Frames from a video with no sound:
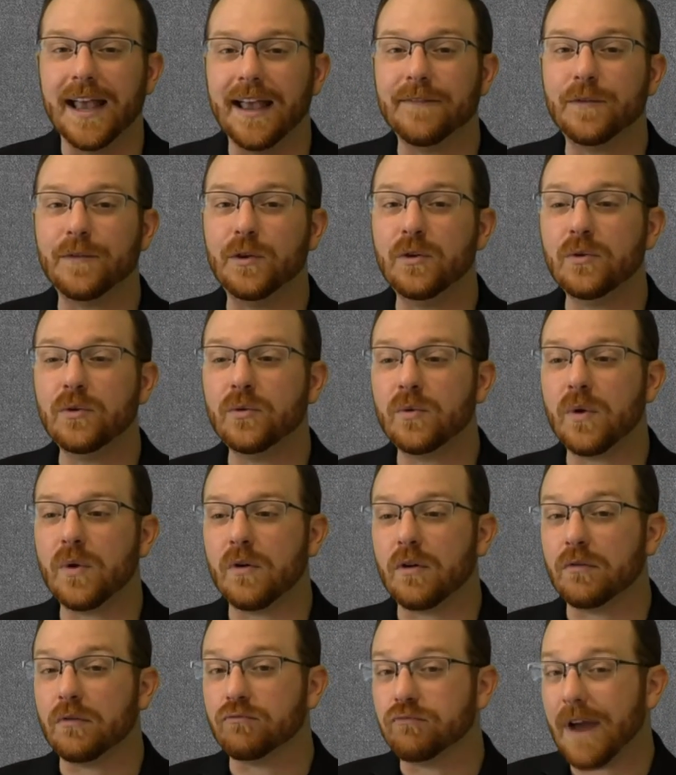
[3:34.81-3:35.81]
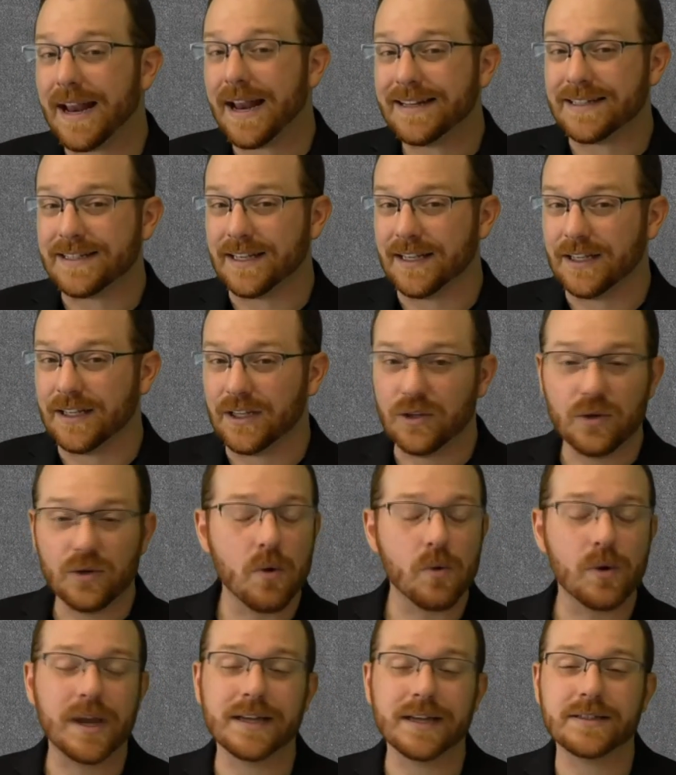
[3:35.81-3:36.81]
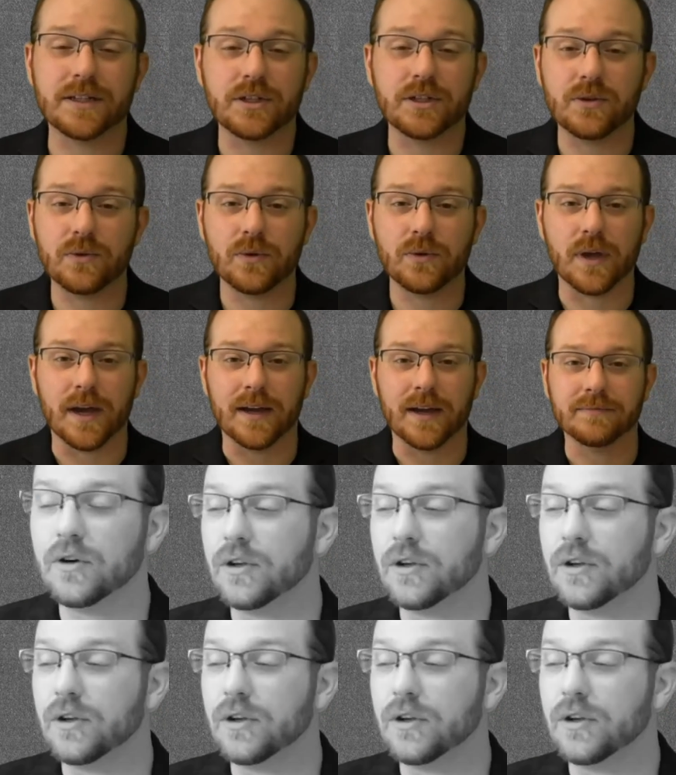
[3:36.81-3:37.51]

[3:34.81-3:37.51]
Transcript: If you are renting, you don't get to do that.